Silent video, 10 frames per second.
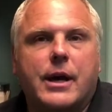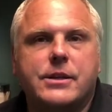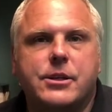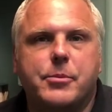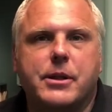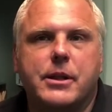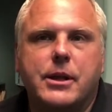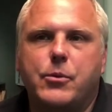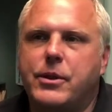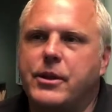
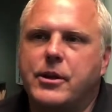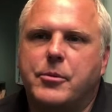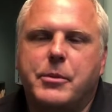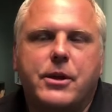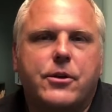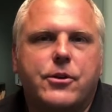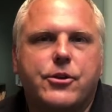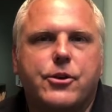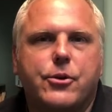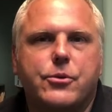typically within a minute or
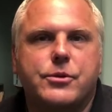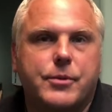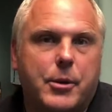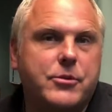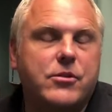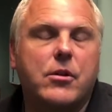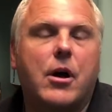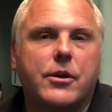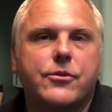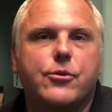two, sometimes as
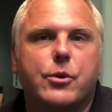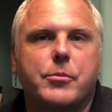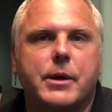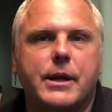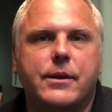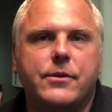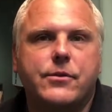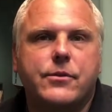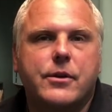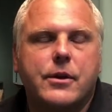long as 3
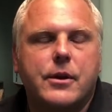minutes.